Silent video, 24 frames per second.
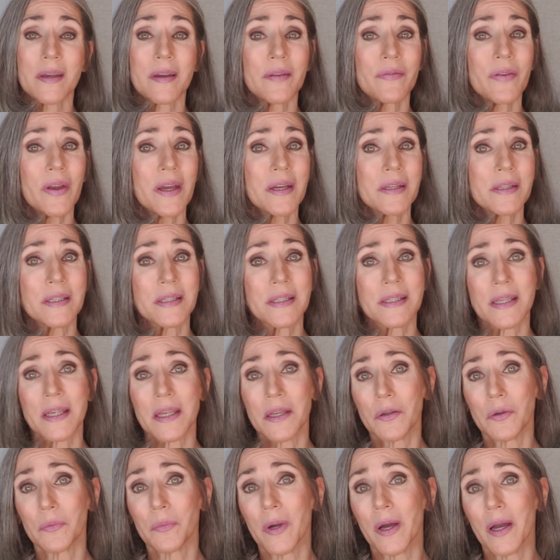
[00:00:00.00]
I've had to say
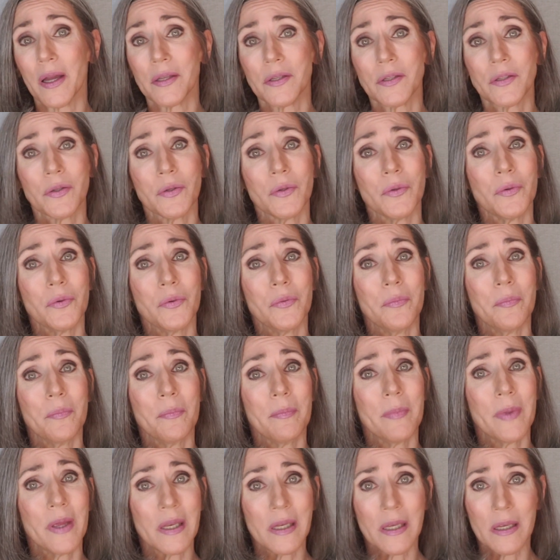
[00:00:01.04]
goodbye to
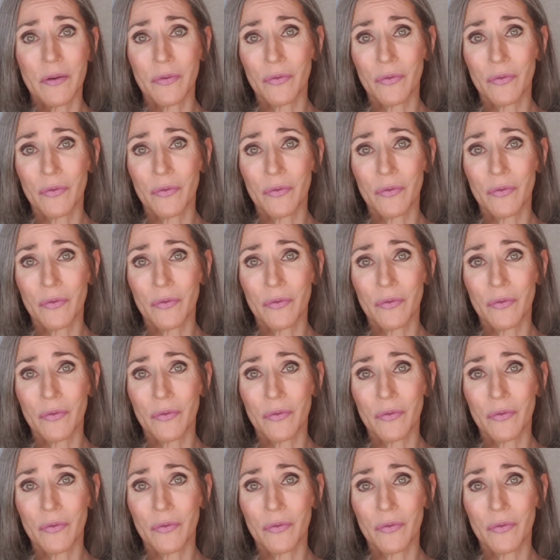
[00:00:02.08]
many